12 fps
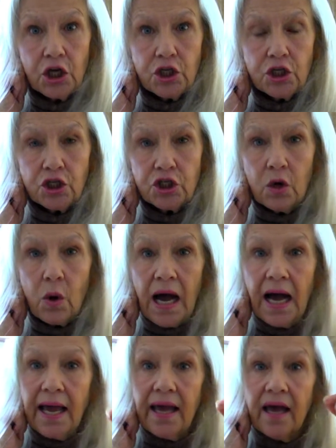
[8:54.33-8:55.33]
So
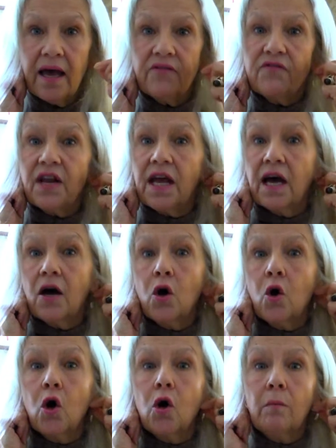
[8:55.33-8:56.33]
I have
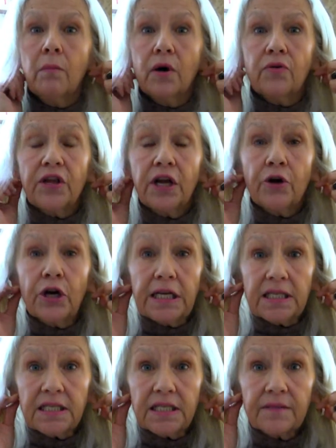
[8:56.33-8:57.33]
now both
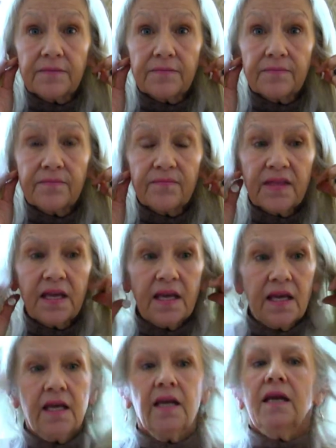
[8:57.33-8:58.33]
earrings.
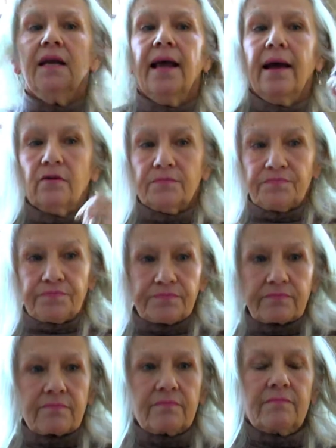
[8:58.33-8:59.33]
Now,
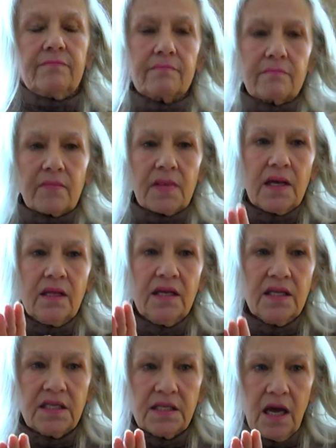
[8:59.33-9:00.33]

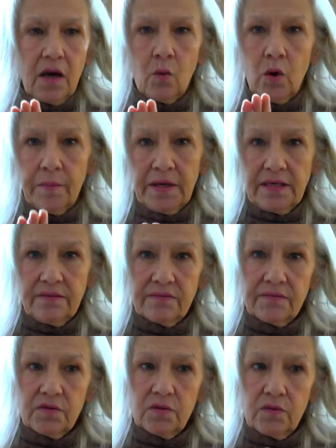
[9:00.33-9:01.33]
this young woman
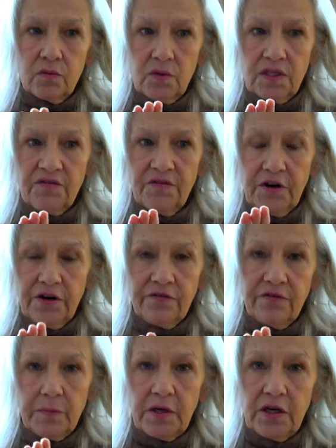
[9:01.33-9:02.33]
was very
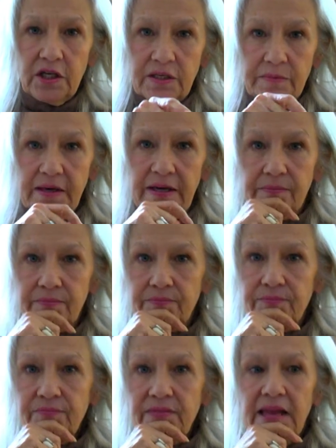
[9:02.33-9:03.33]
familiar to me,
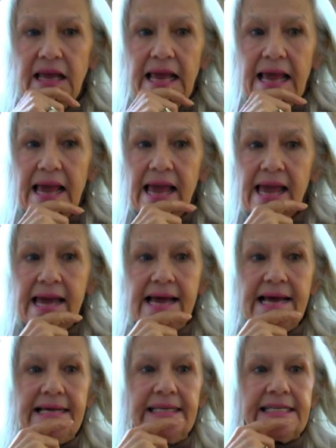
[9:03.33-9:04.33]

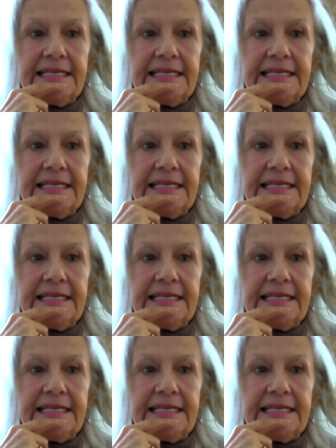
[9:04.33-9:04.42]
and